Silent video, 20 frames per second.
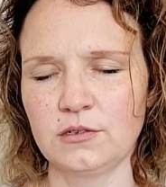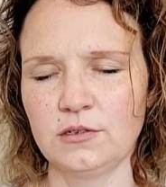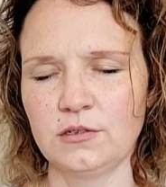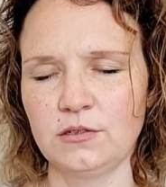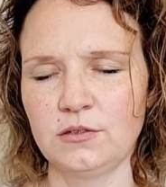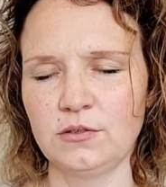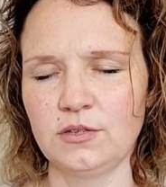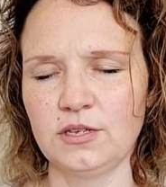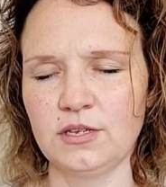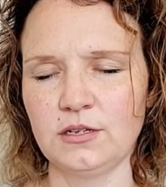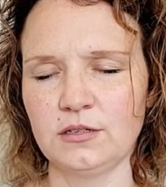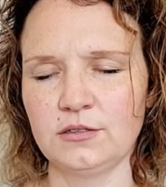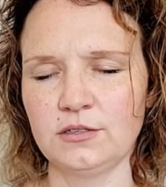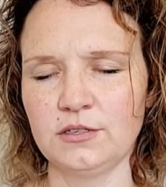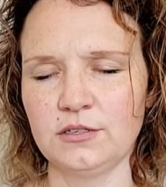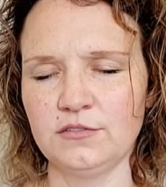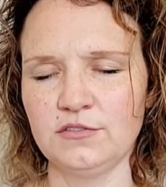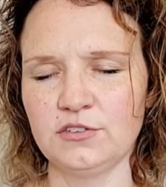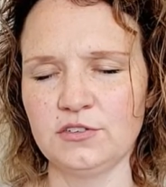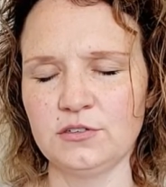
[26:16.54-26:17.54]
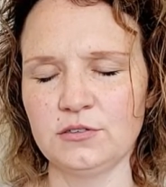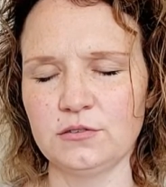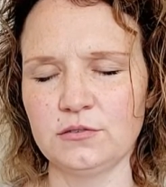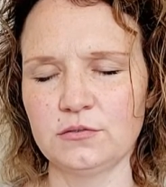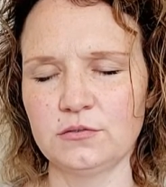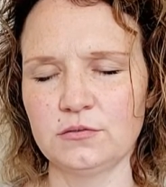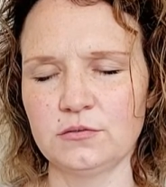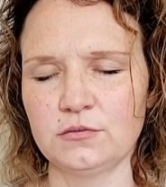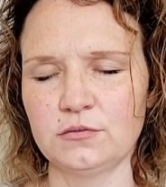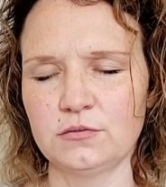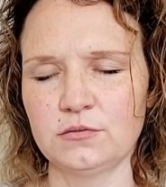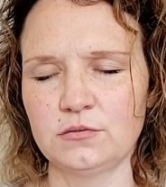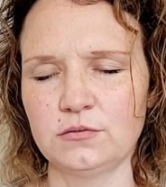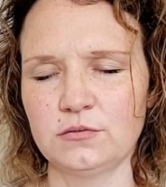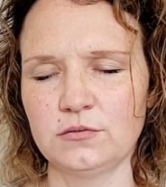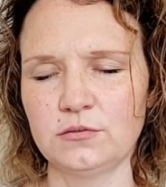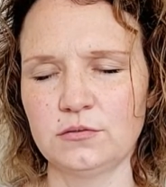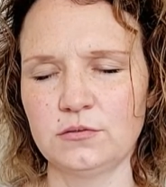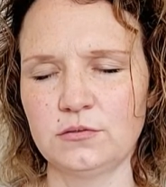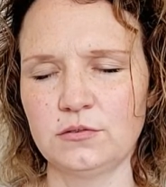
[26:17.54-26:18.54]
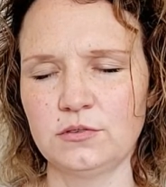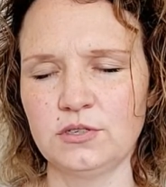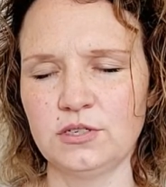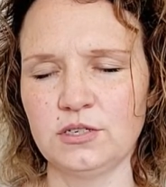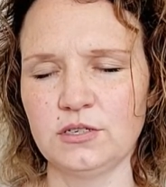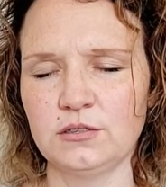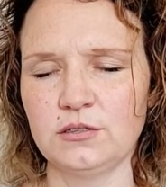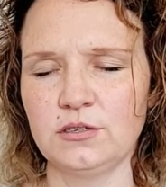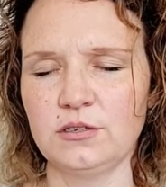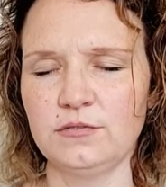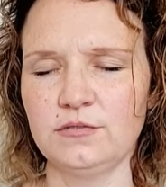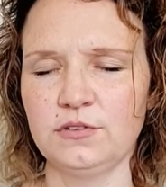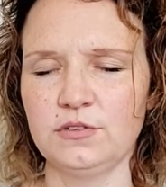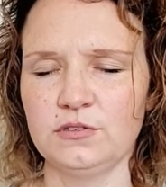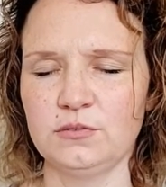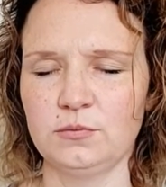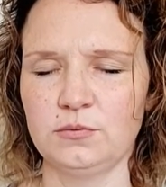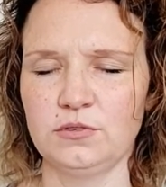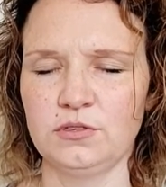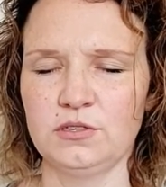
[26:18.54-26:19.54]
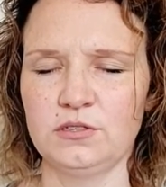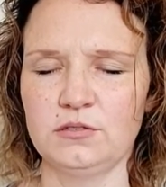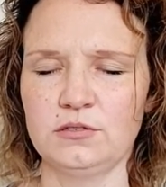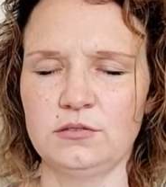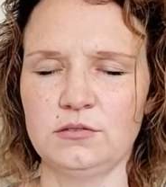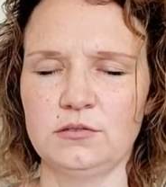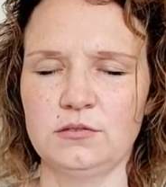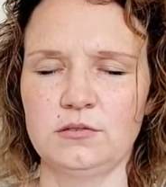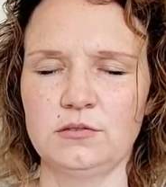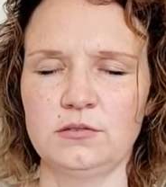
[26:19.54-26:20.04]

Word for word: You can't leave it. You can't leave this place.